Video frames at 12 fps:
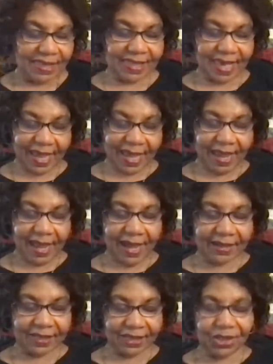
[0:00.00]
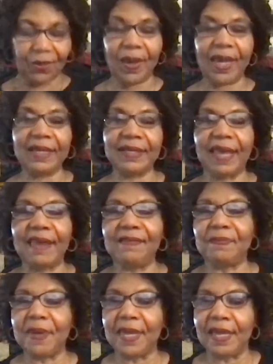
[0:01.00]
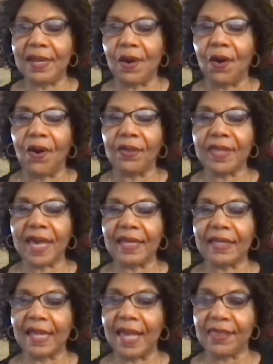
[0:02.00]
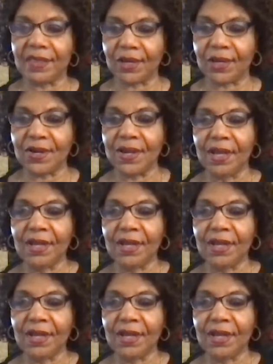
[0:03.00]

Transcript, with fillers: Auntie Joanne gave me all that leather.